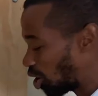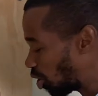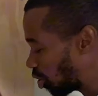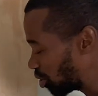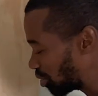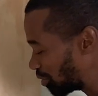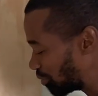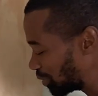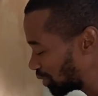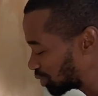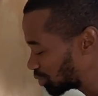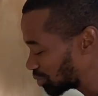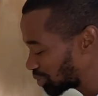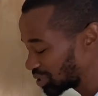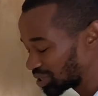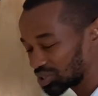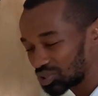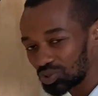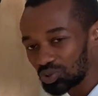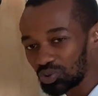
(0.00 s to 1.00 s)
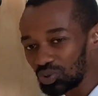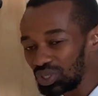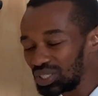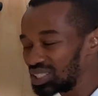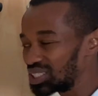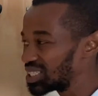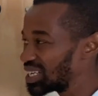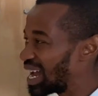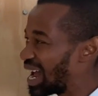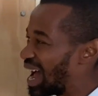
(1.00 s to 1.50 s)
all the way to the
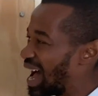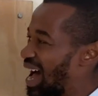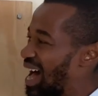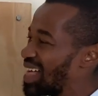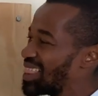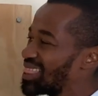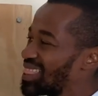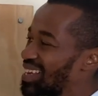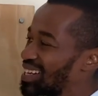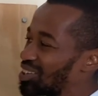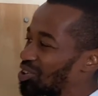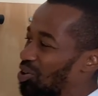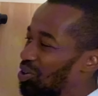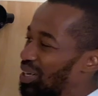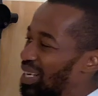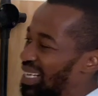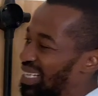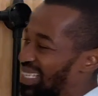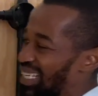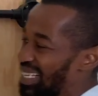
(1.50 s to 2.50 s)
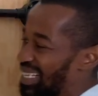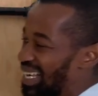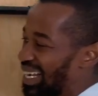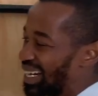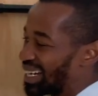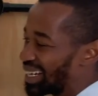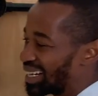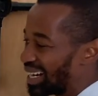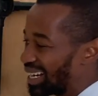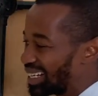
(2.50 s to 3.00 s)
switch and then connected
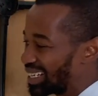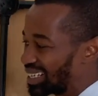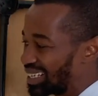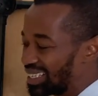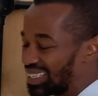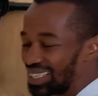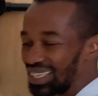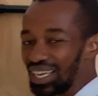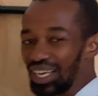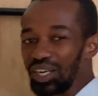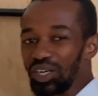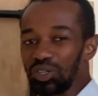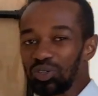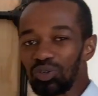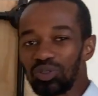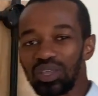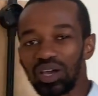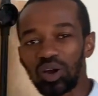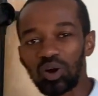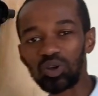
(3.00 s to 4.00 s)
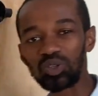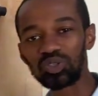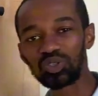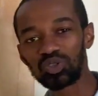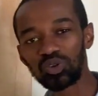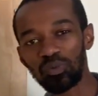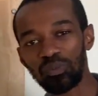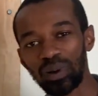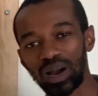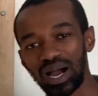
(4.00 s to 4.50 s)
directly to the
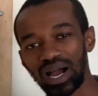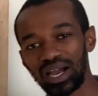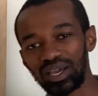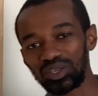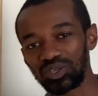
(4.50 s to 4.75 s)
consumer